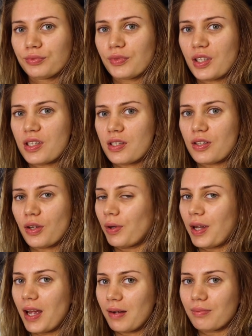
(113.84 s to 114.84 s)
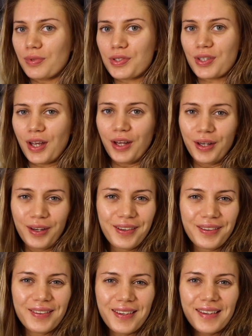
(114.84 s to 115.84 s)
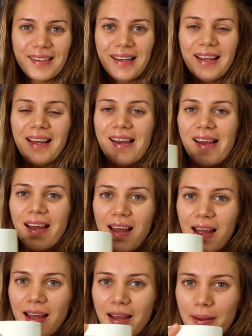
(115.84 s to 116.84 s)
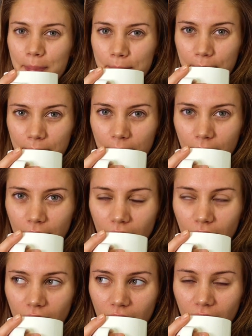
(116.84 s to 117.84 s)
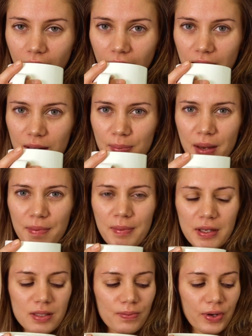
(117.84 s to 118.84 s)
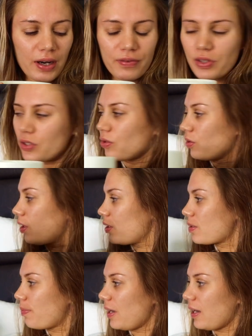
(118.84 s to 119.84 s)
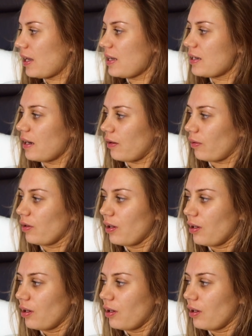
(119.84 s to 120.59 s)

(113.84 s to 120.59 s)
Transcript: this is who I am, so and then maybe make some breakfast, although it's a bit late now,